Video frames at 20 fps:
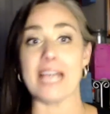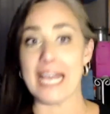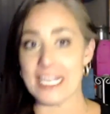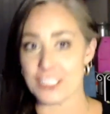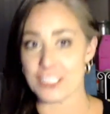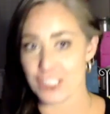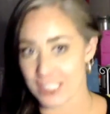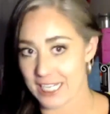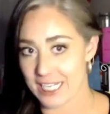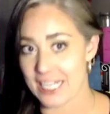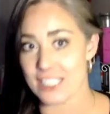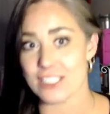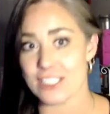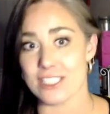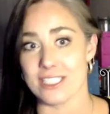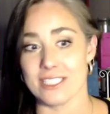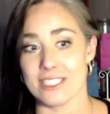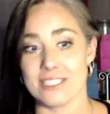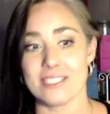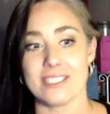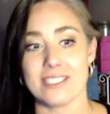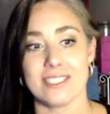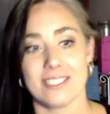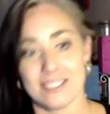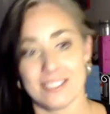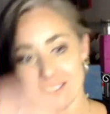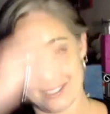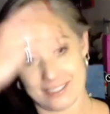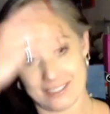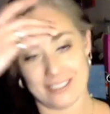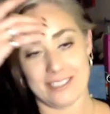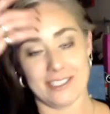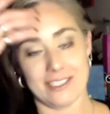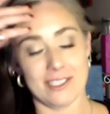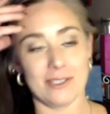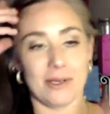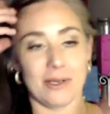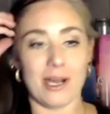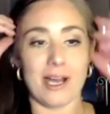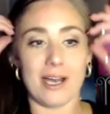Housing and development.
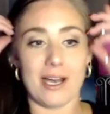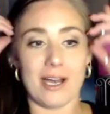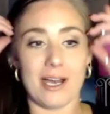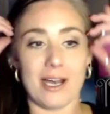That'd be fine.